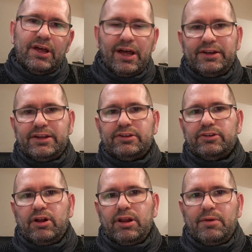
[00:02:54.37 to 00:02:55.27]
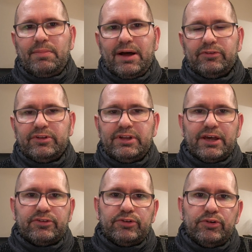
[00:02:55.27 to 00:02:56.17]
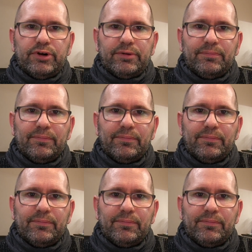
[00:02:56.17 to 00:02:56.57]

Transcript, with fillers: and this is all about the extruder.